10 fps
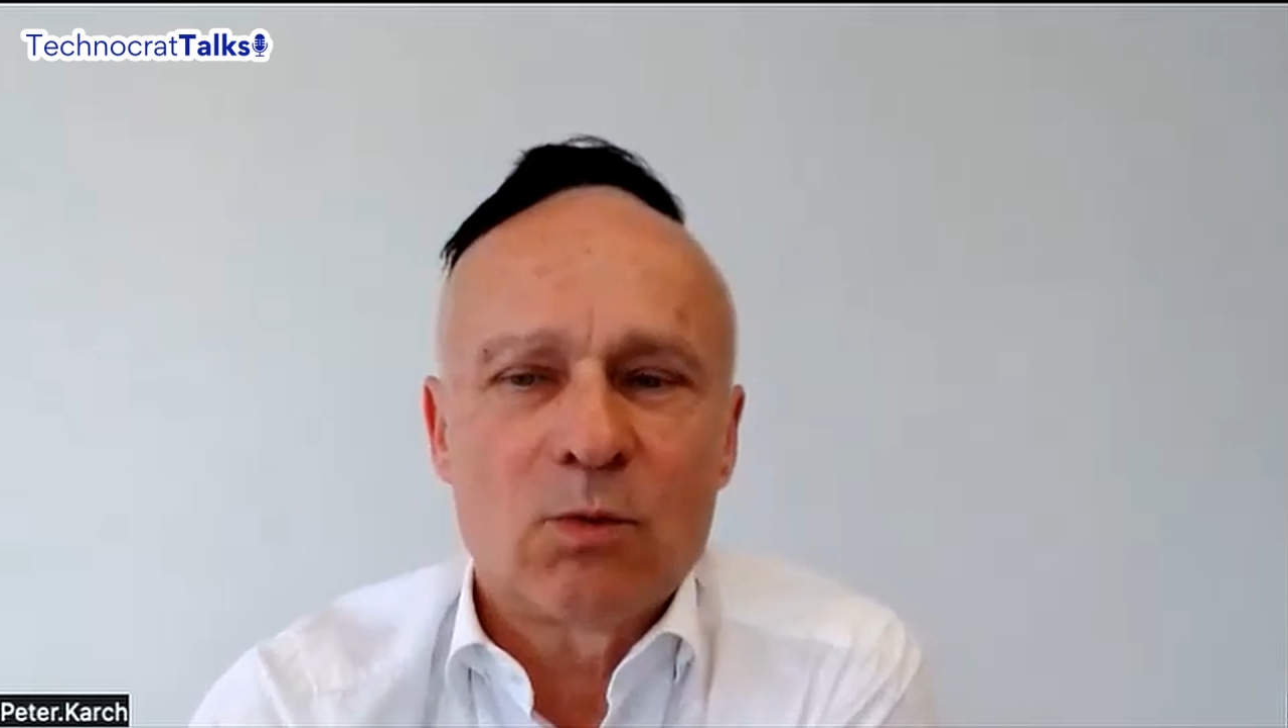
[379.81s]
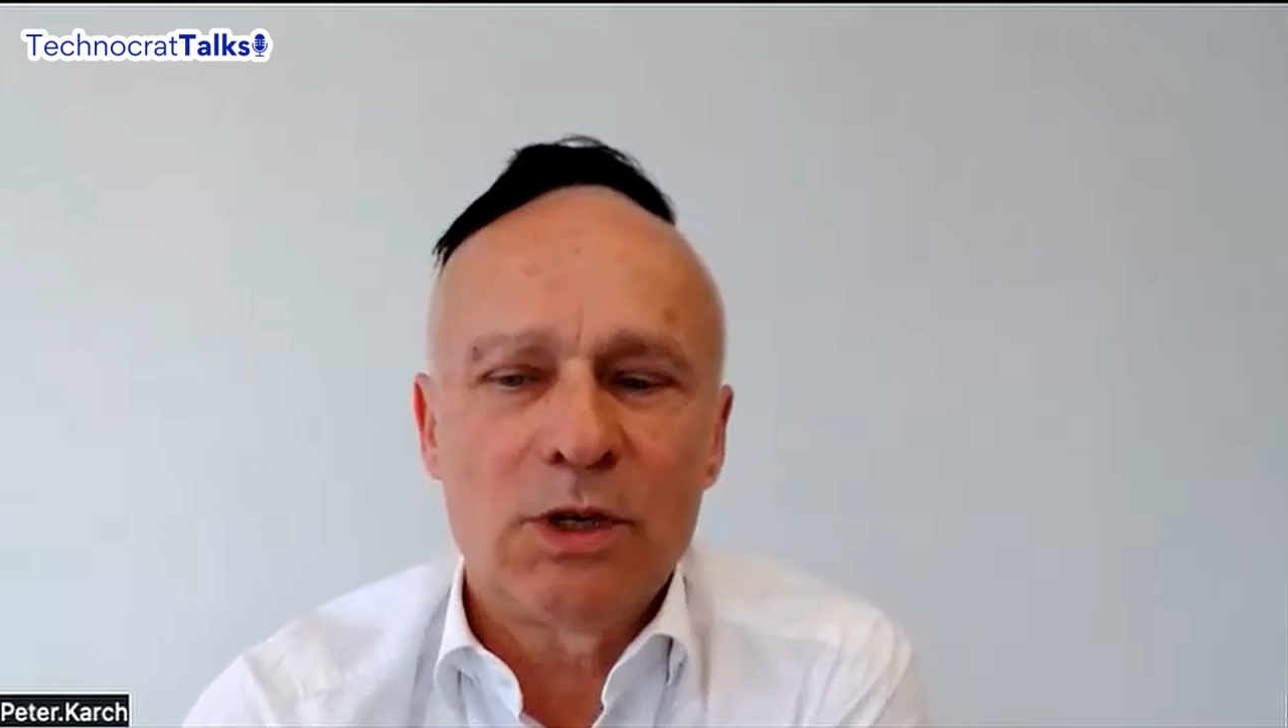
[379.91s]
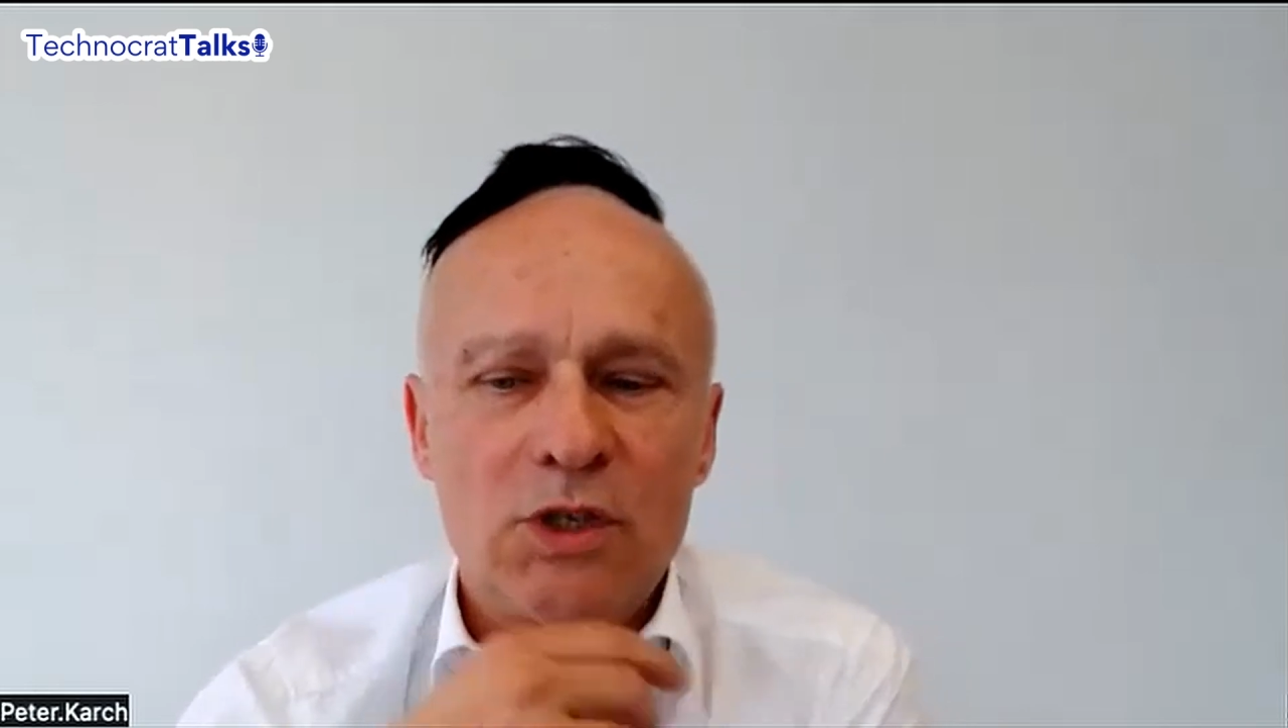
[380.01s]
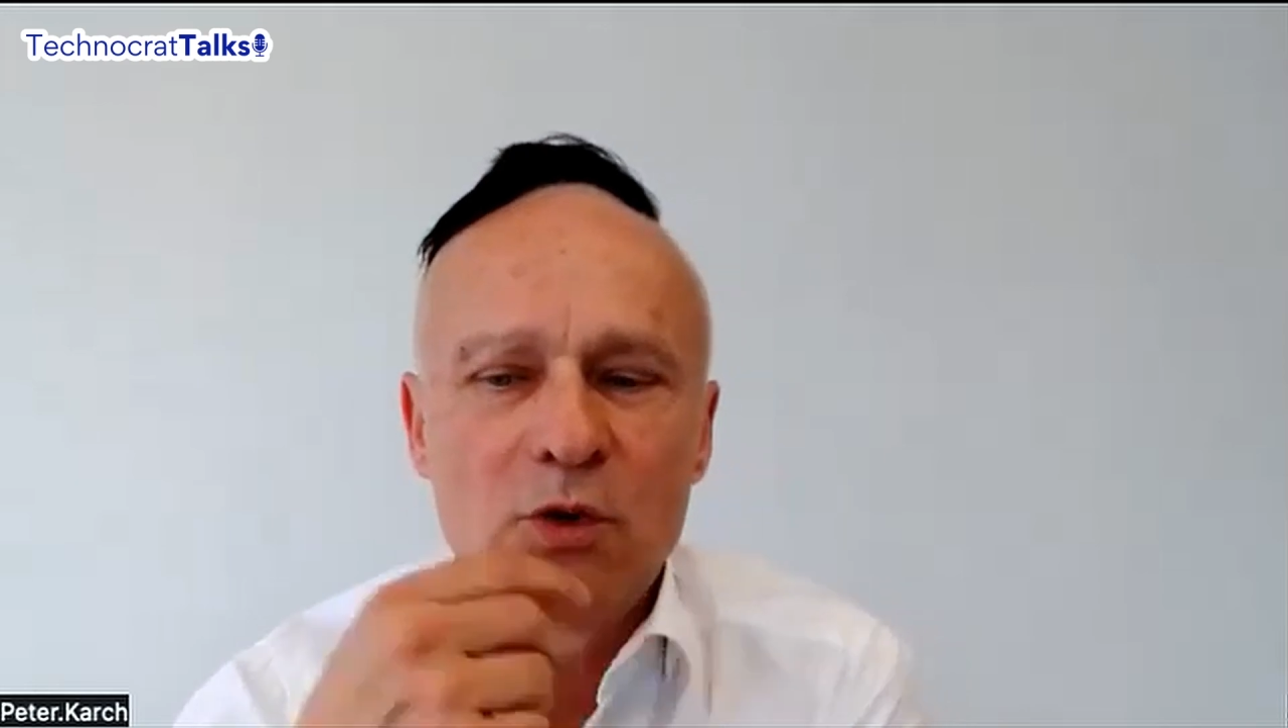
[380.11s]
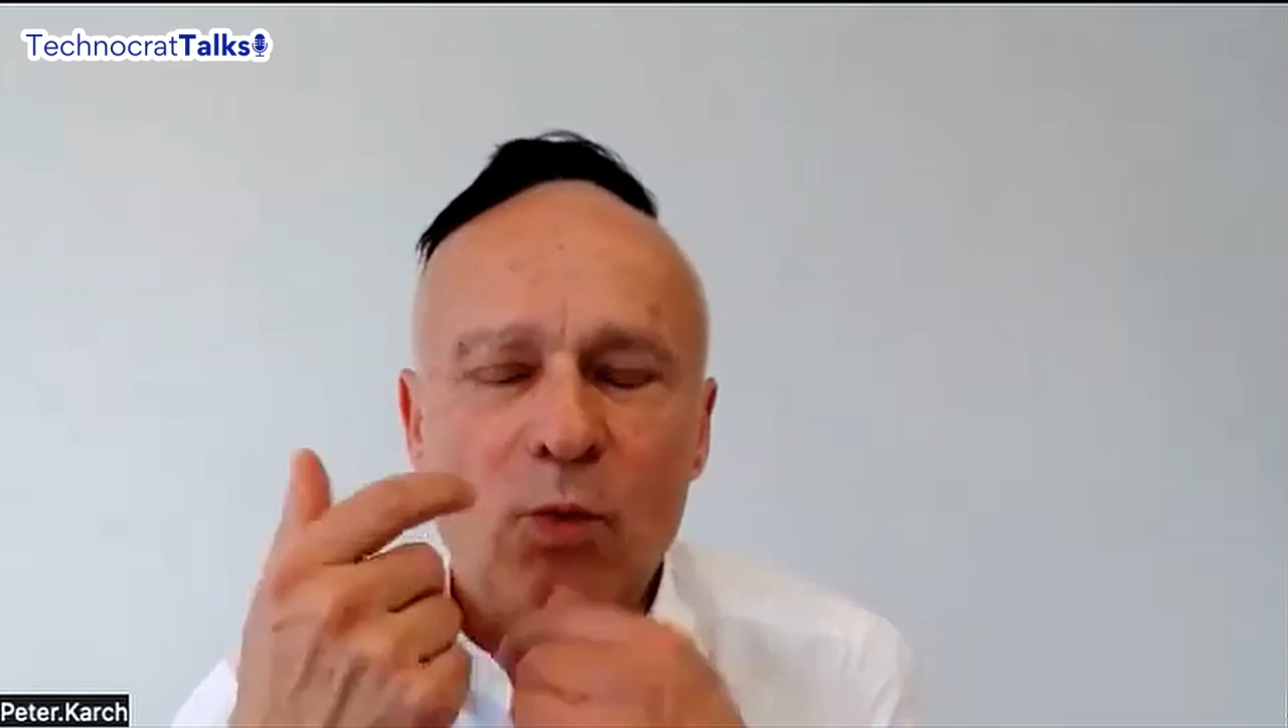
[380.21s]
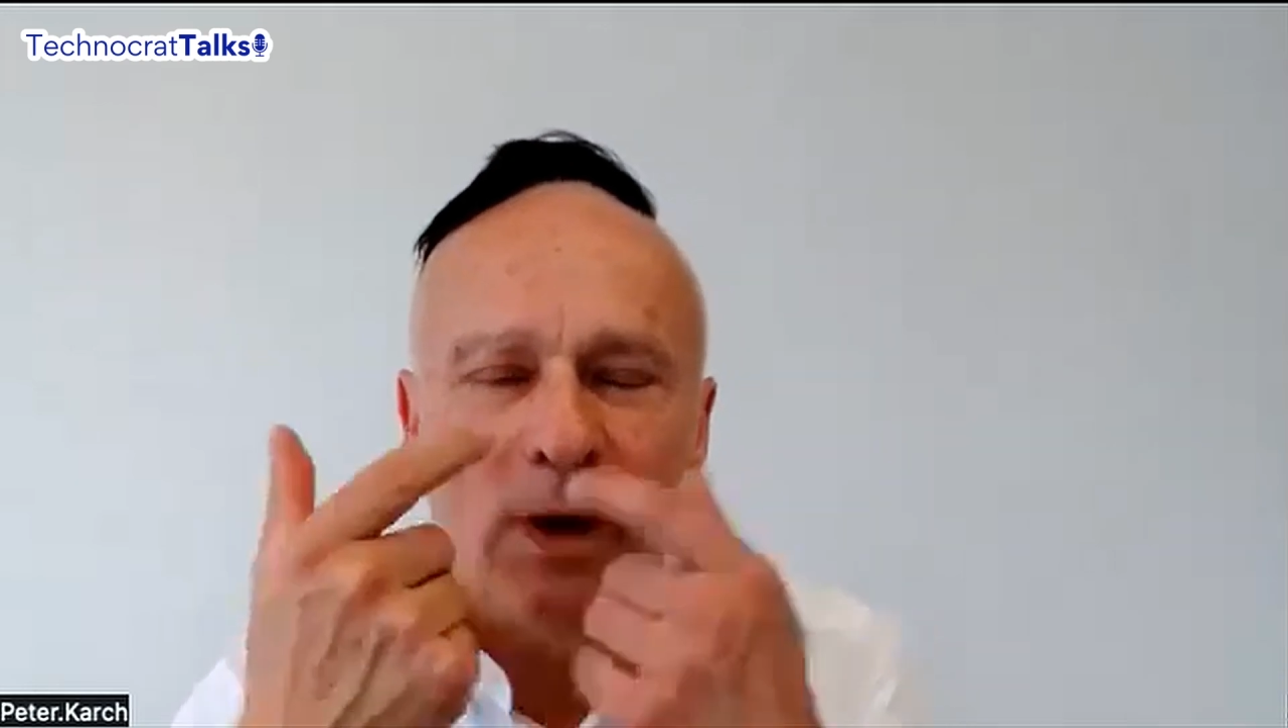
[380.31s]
what you